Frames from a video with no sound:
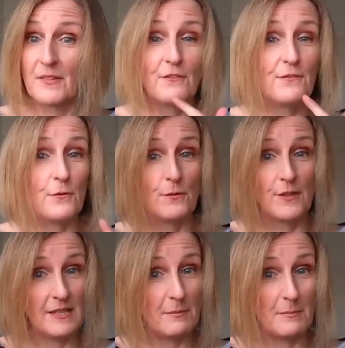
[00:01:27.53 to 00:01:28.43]
for
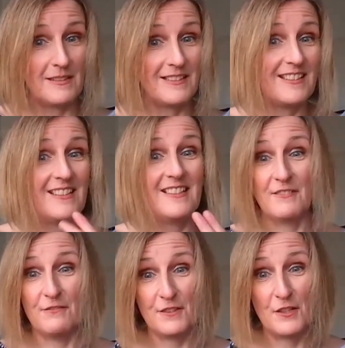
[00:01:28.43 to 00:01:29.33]
capability,
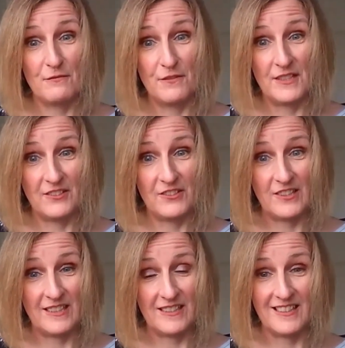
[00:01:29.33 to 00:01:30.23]
and for
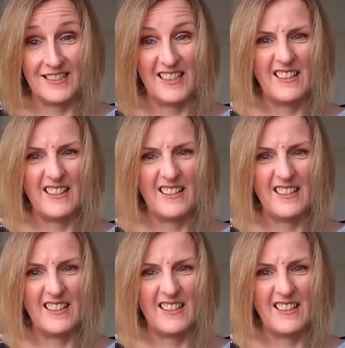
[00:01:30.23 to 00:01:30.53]
confidentiality.